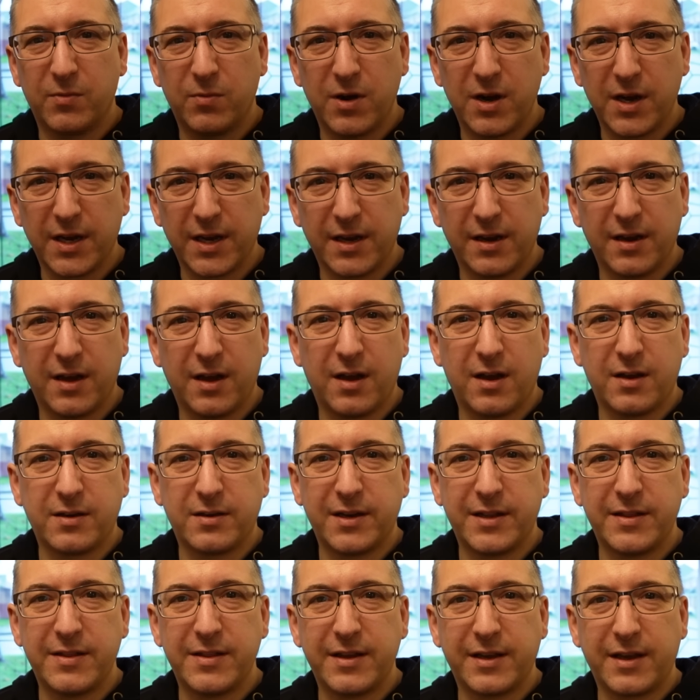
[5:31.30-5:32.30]
working hard
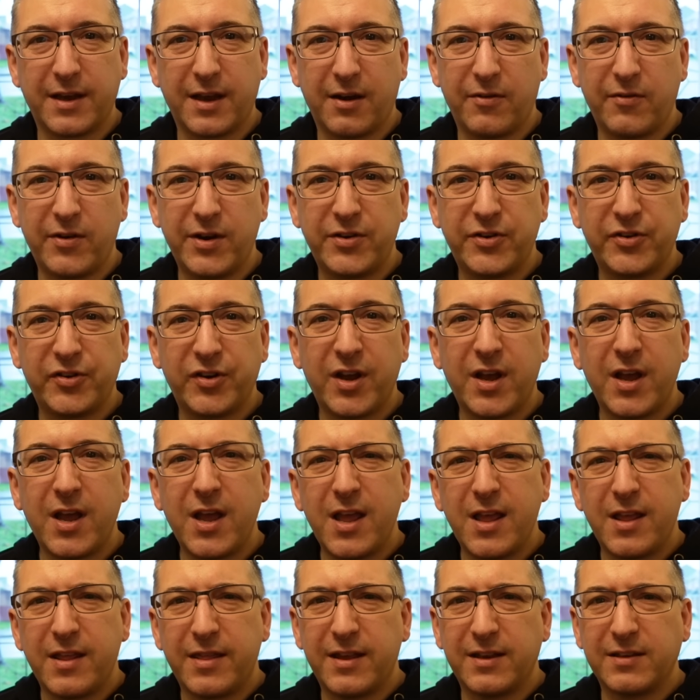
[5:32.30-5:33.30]
in the garage.
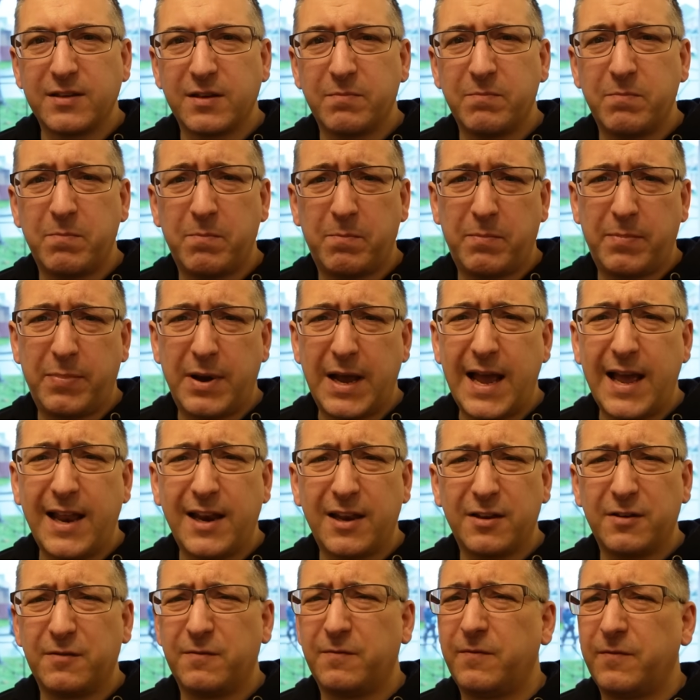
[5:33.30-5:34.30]
There's a
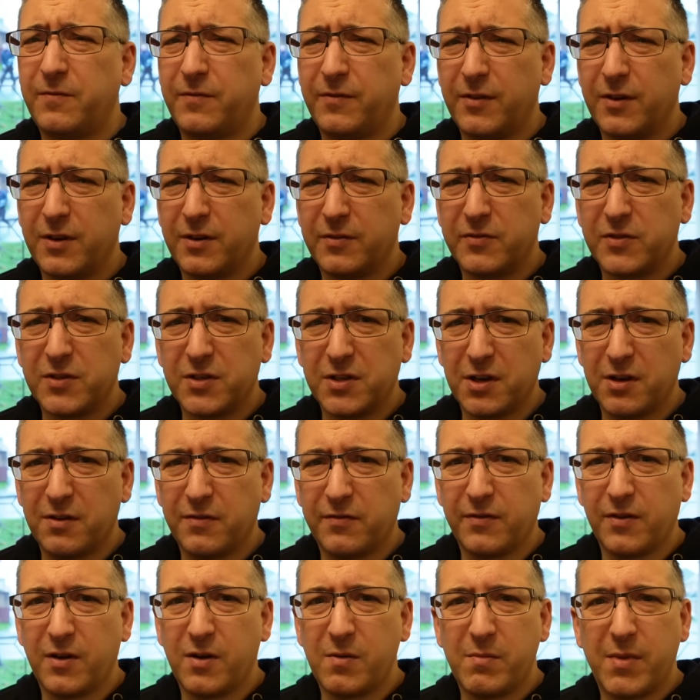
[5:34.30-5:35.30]
pallet full of
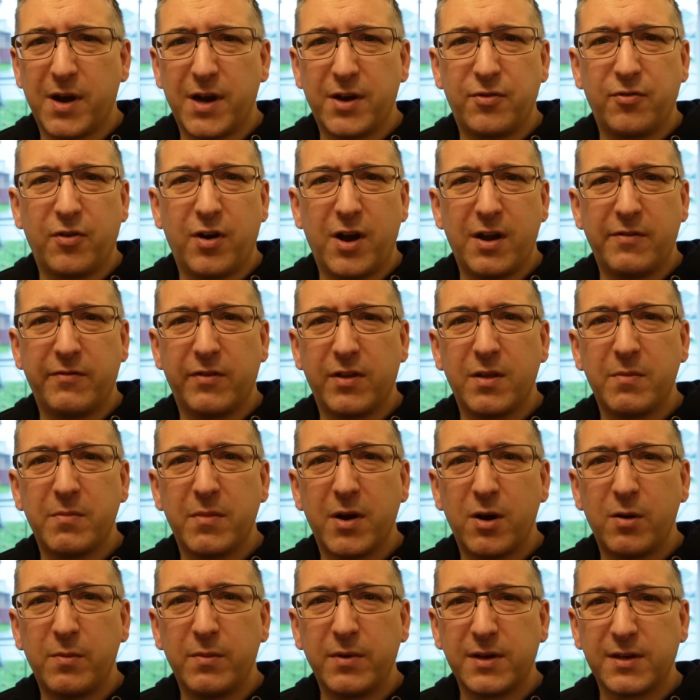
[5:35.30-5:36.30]
stuff on my drive at the
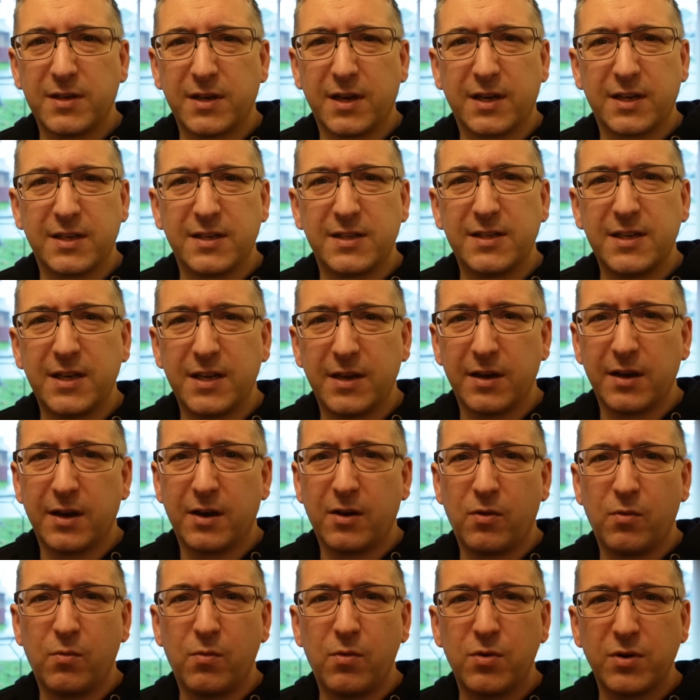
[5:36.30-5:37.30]
moment. I can see a
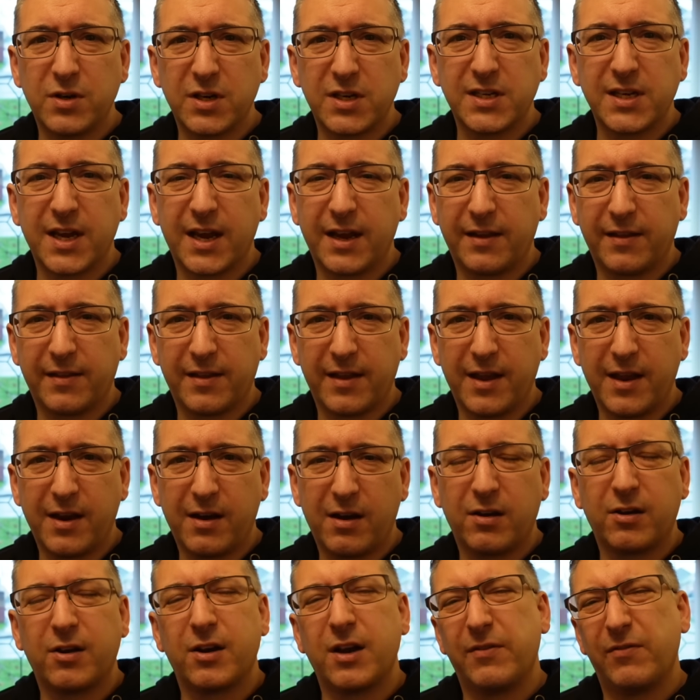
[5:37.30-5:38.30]
hot water tank there.
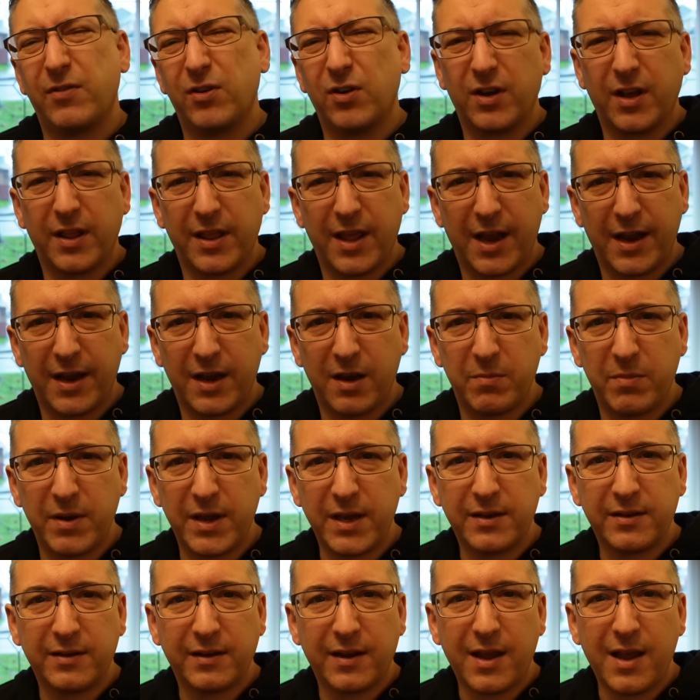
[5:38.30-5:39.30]
I'm going to have a look at that in a
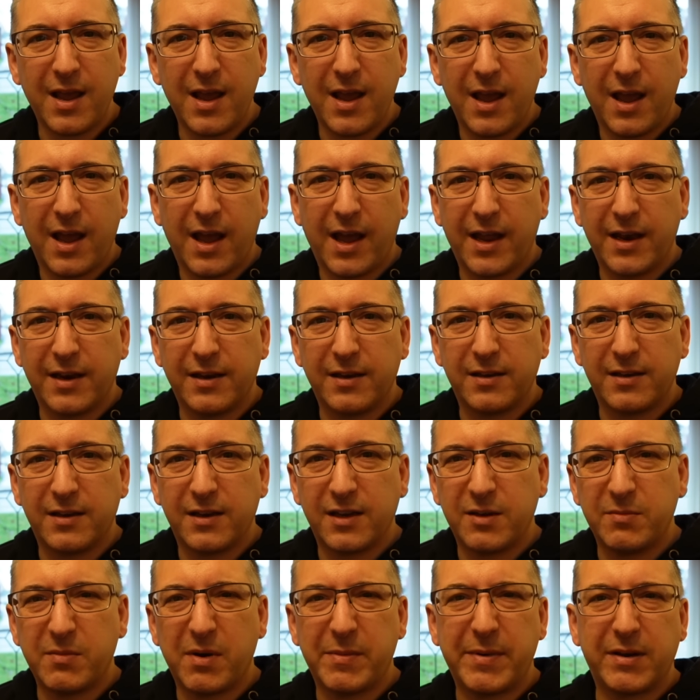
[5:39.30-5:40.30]
bit. And
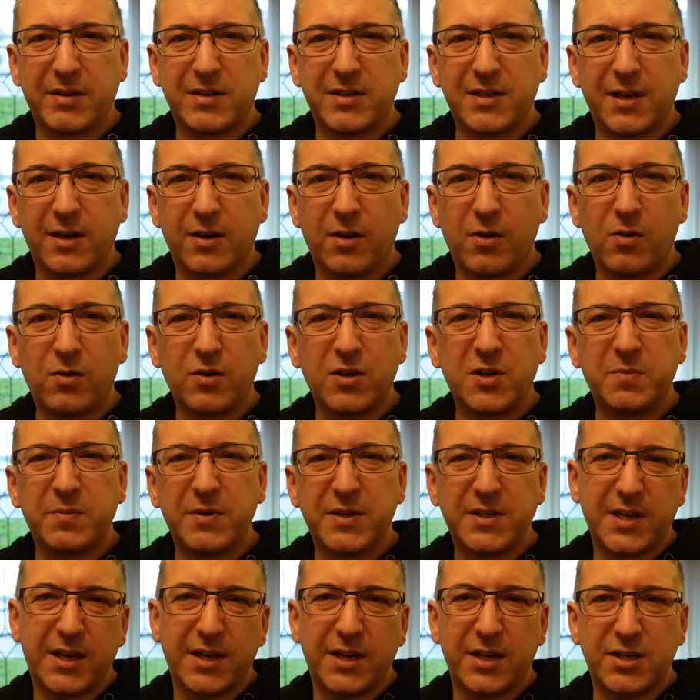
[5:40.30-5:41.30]
you might be able to see an
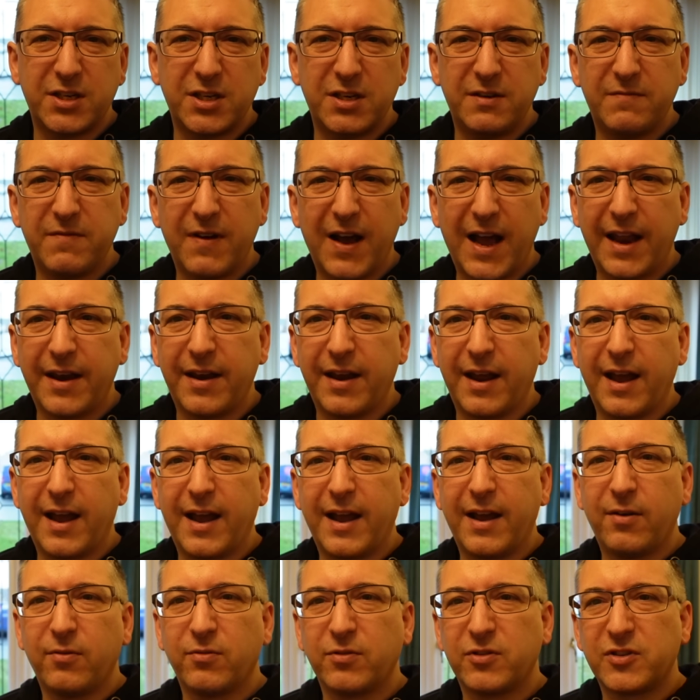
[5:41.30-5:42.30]
Octopus Energy van
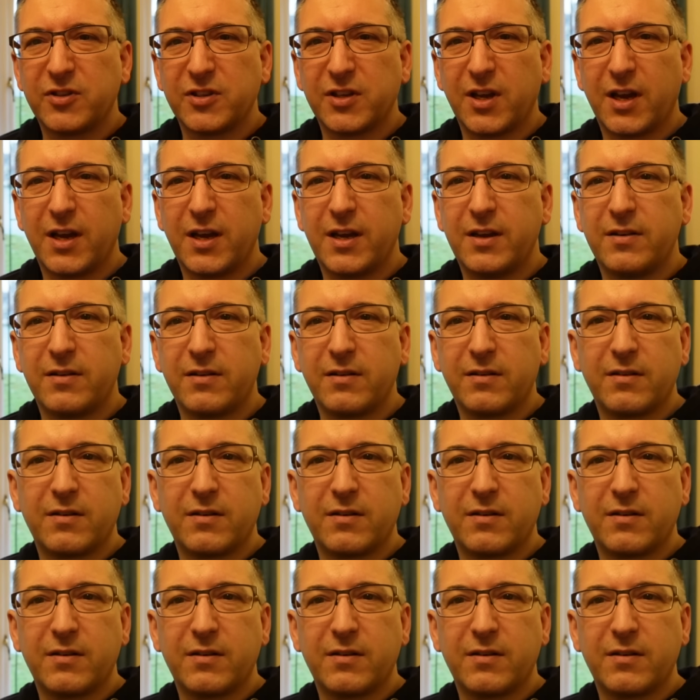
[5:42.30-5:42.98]
outside